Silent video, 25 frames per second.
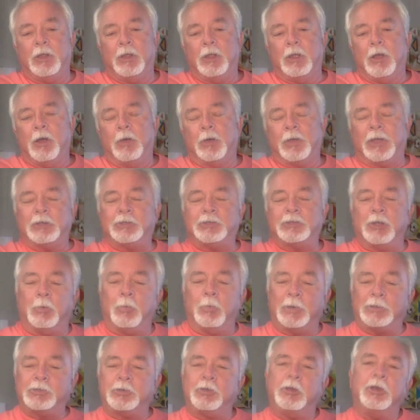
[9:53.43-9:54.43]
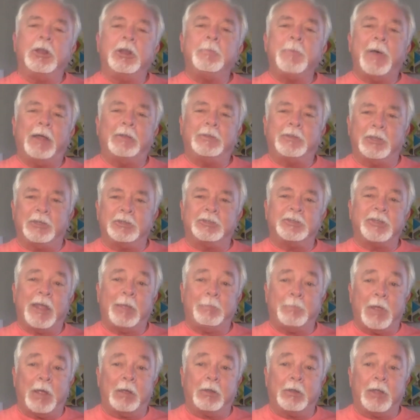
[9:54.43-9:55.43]
Okay, so what's good about this
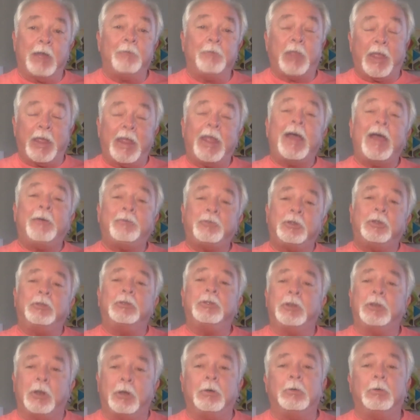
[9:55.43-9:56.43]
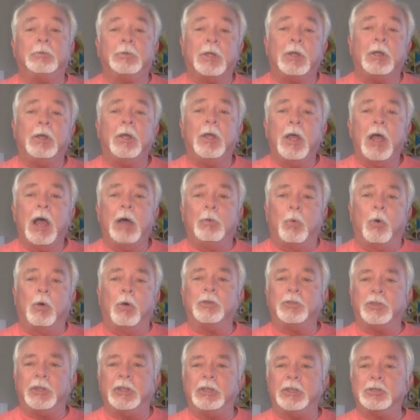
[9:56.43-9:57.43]
sam.gov? They have to, you know,
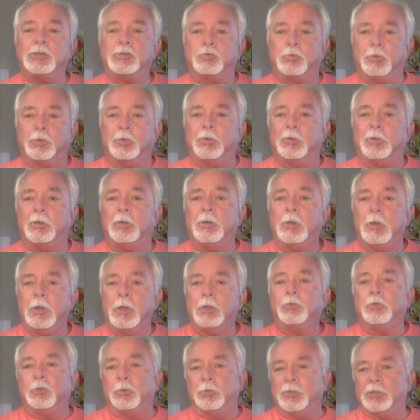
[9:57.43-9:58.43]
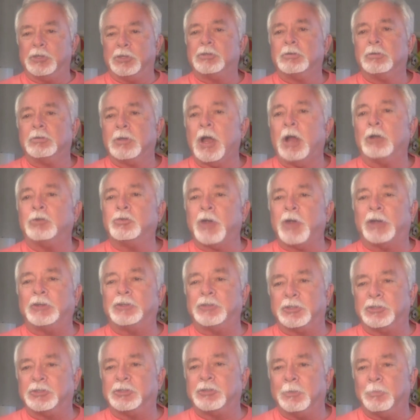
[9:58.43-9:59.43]
award these through through this contract
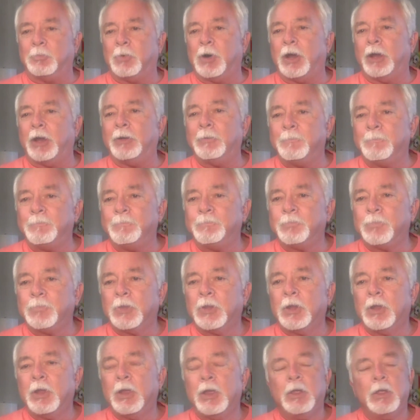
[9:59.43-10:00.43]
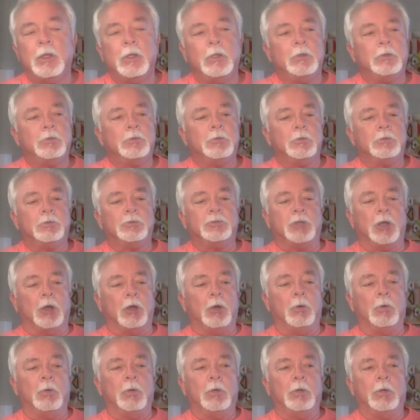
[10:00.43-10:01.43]
system, right? Yeah, yeah.
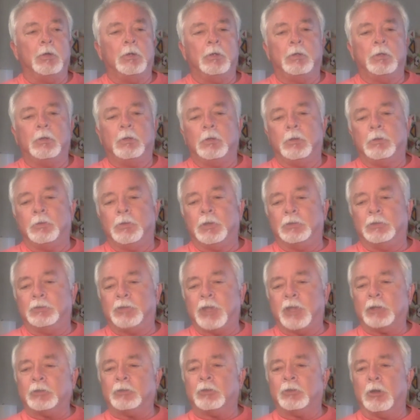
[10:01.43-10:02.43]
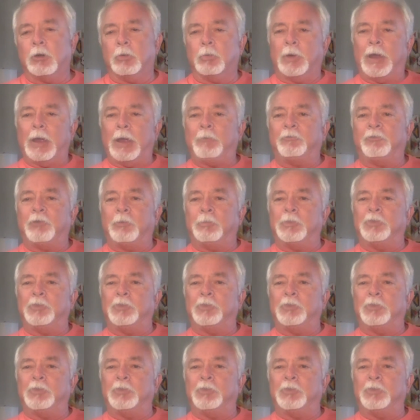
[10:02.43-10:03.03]
So the technical rep from the